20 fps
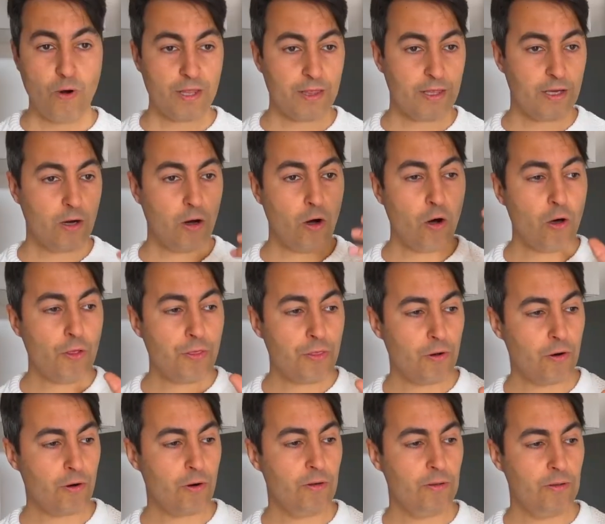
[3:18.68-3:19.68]
the
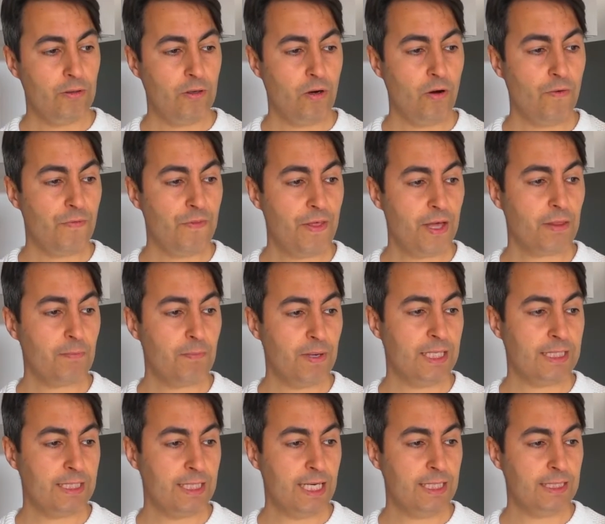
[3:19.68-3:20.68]
author of that
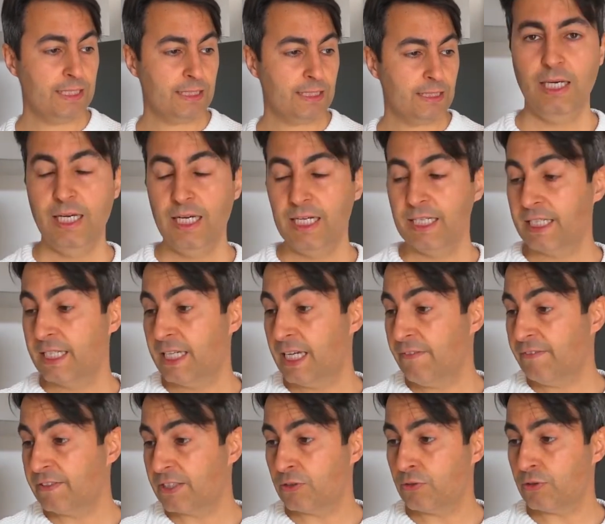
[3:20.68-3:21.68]
business
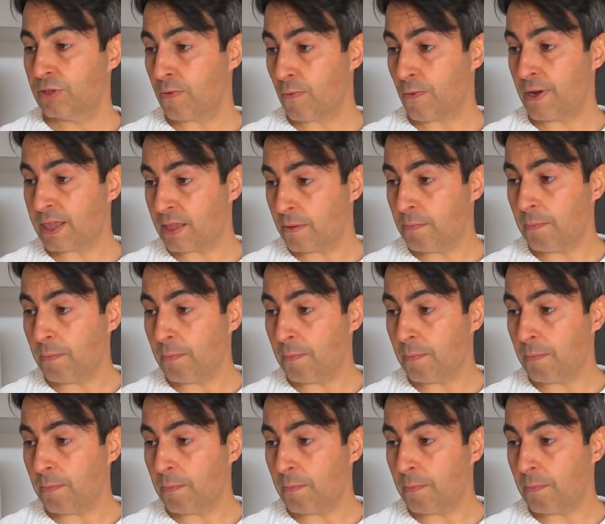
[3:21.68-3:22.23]
gives you the written